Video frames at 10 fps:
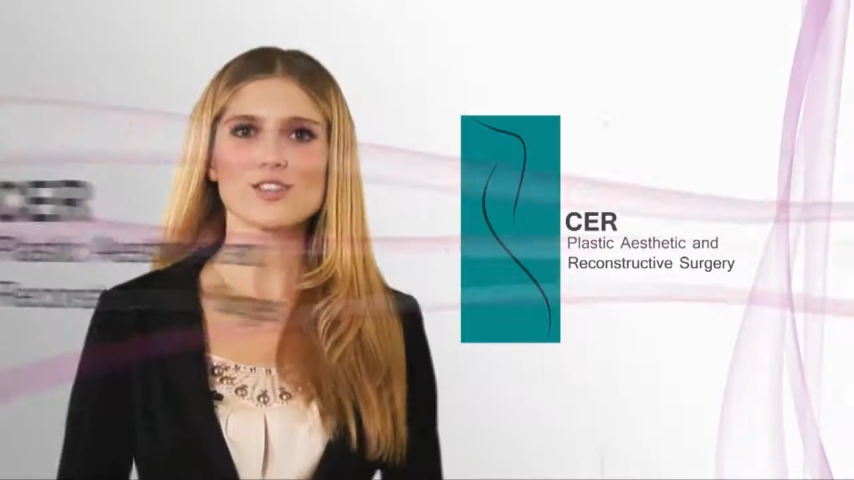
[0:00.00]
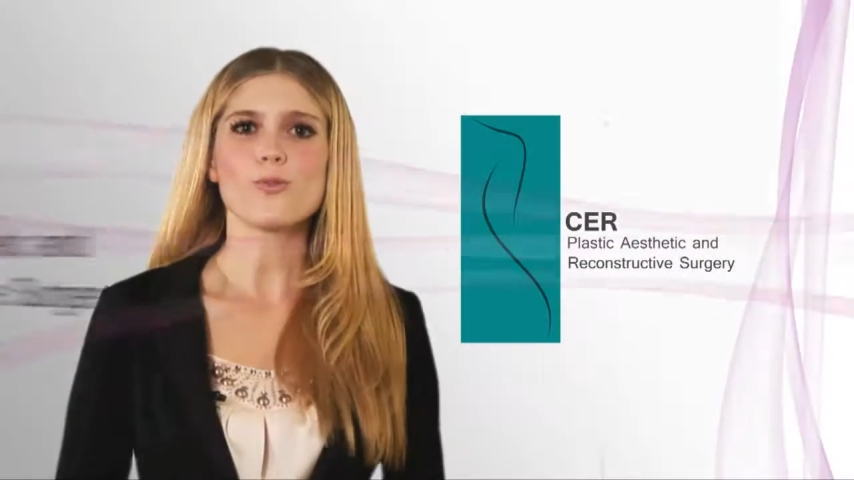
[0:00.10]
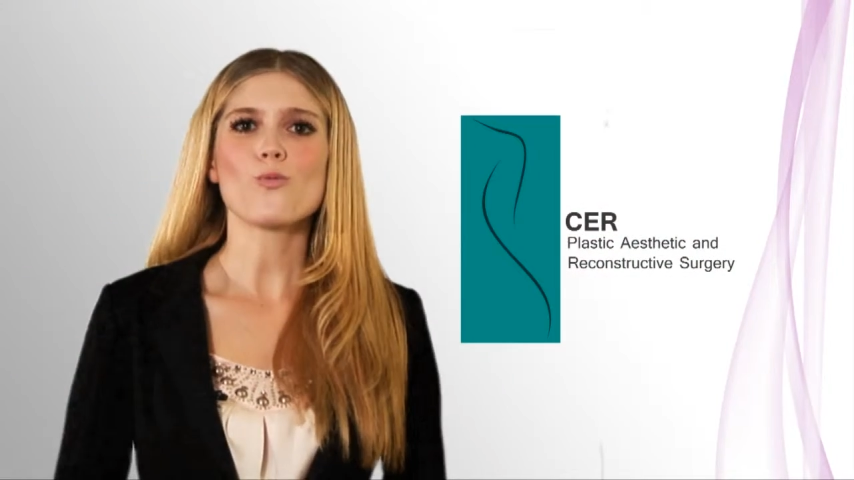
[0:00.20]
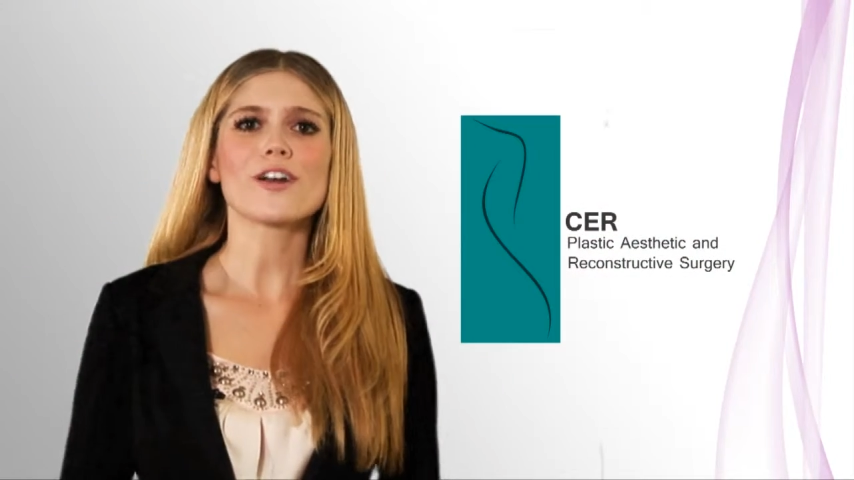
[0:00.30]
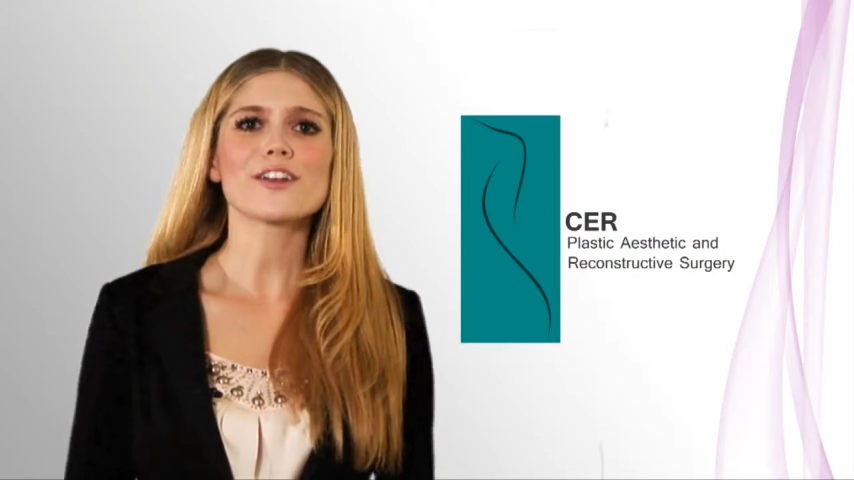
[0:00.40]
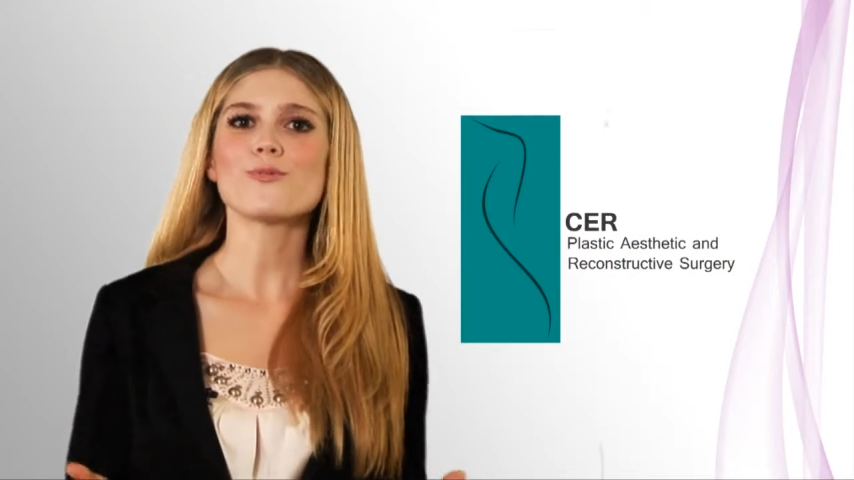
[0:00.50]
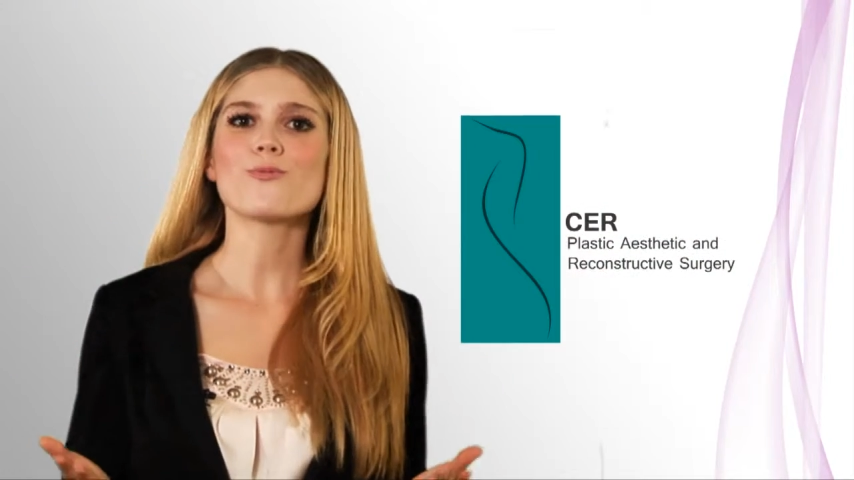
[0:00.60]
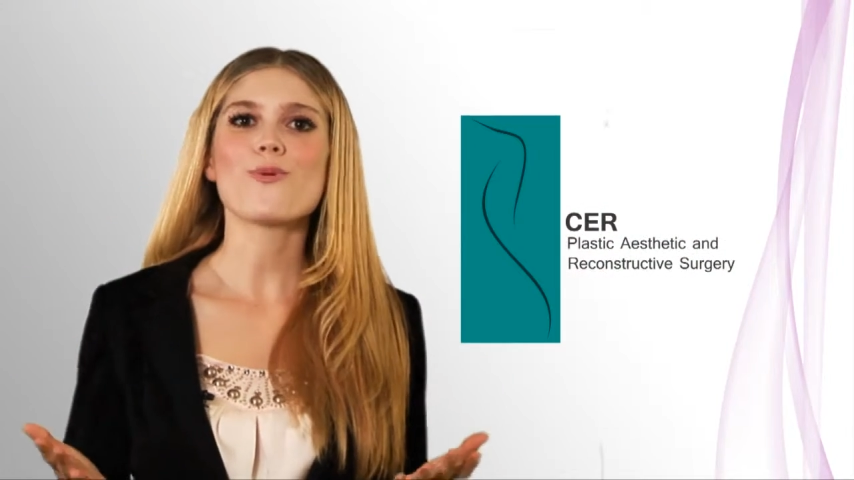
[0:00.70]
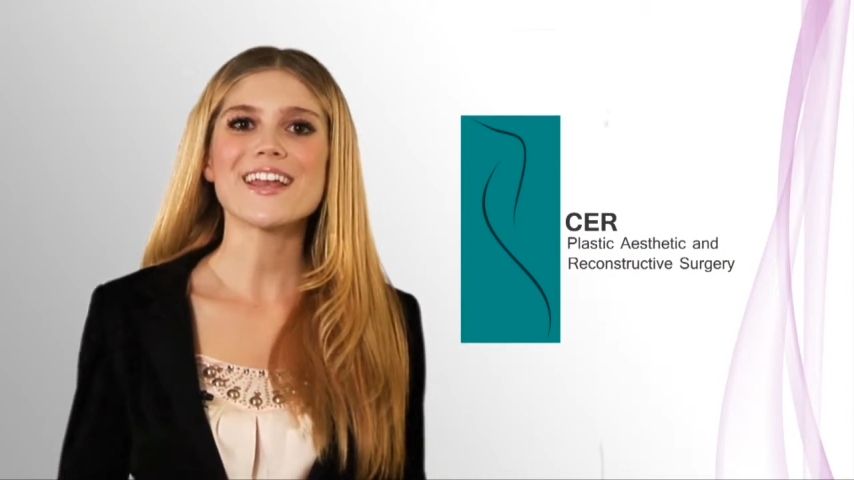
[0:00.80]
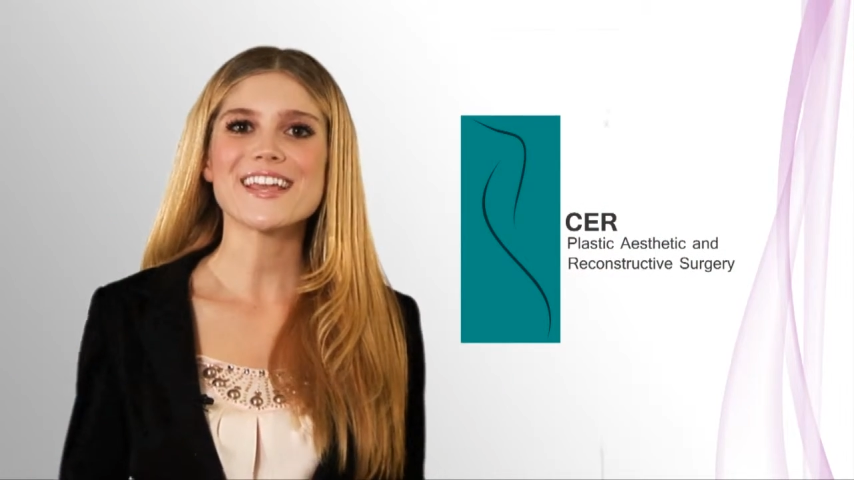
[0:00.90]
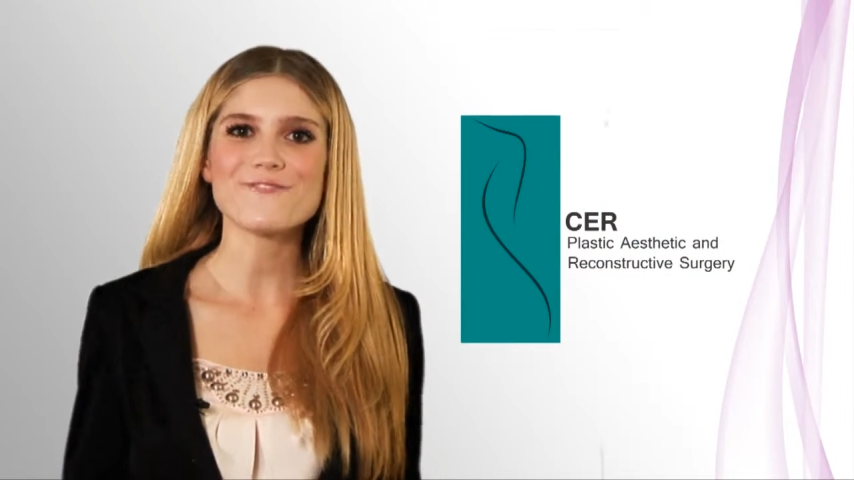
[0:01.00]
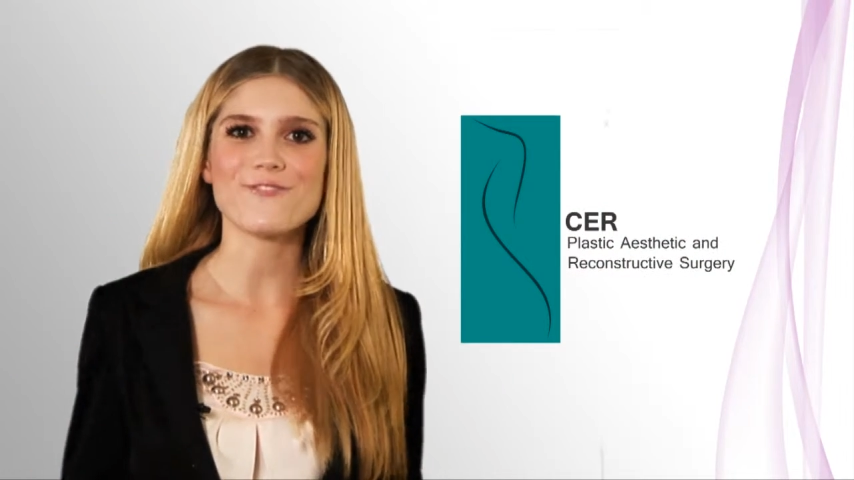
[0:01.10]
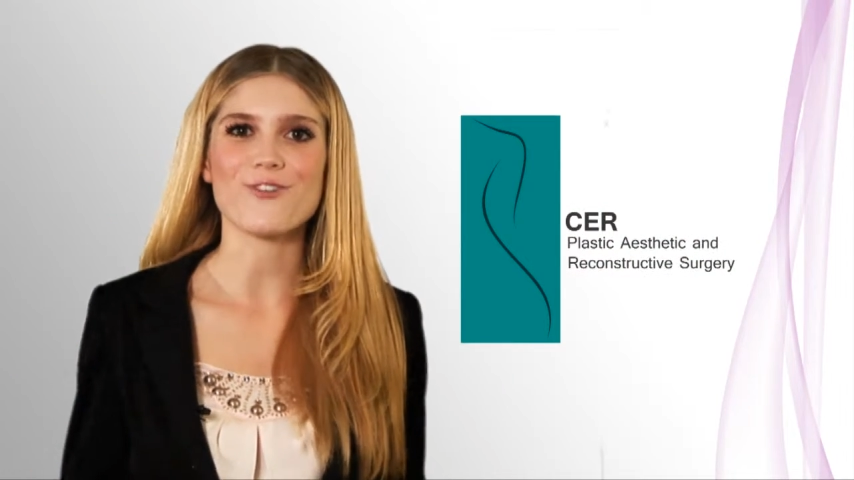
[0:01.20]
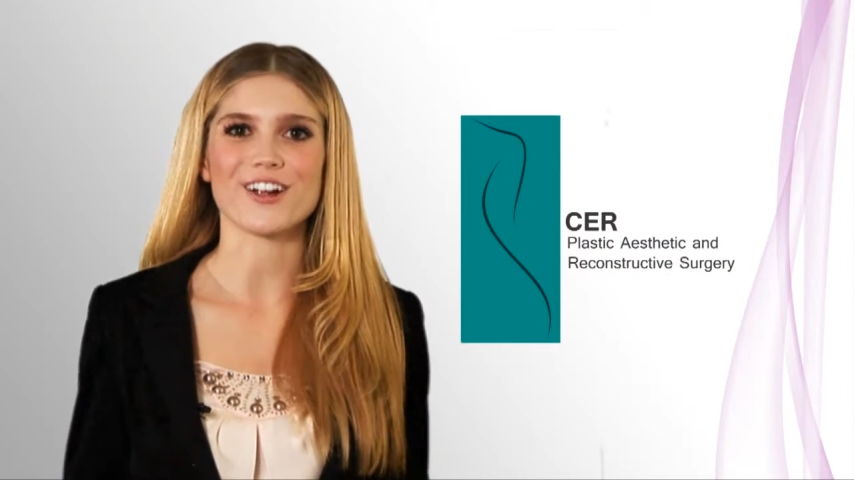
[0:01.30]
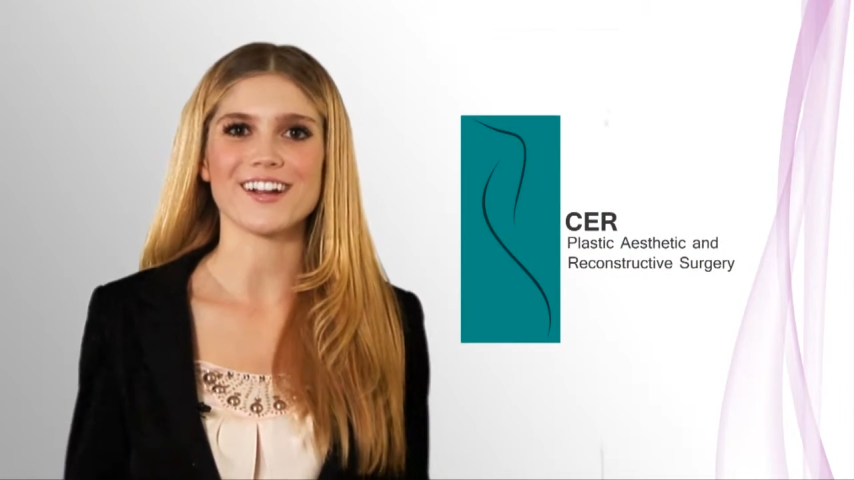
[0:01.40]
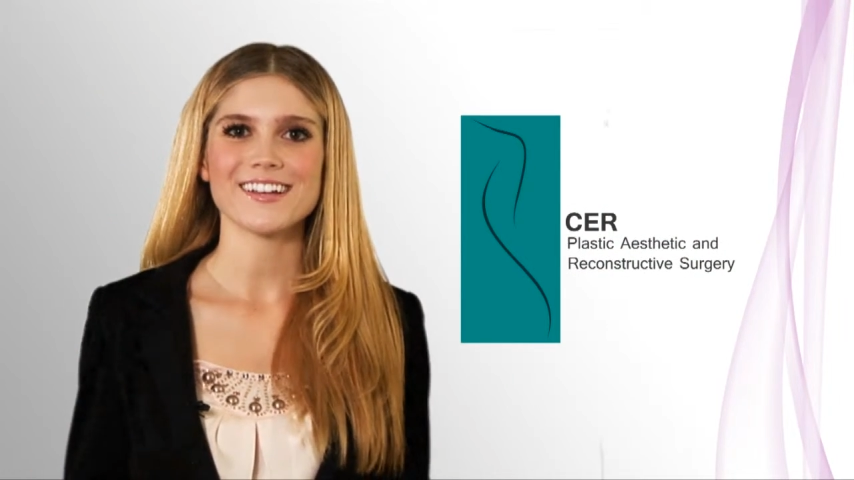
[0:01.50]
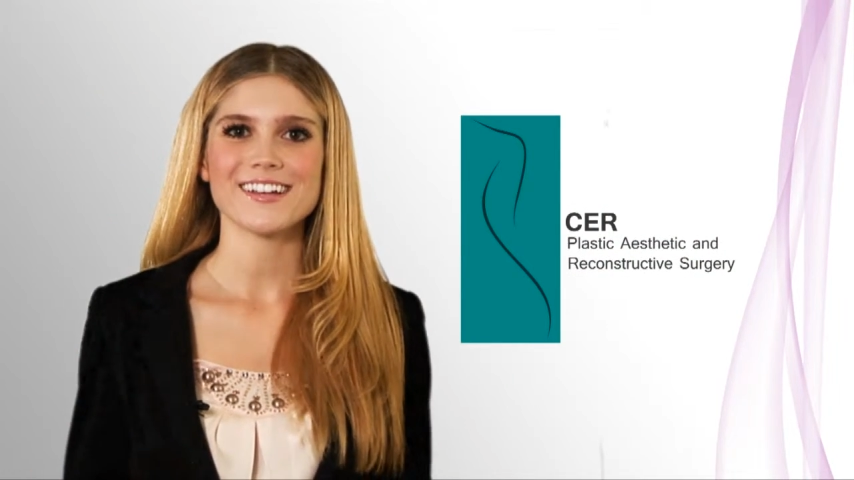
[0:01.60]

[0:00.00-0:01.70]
So what are you waiting for?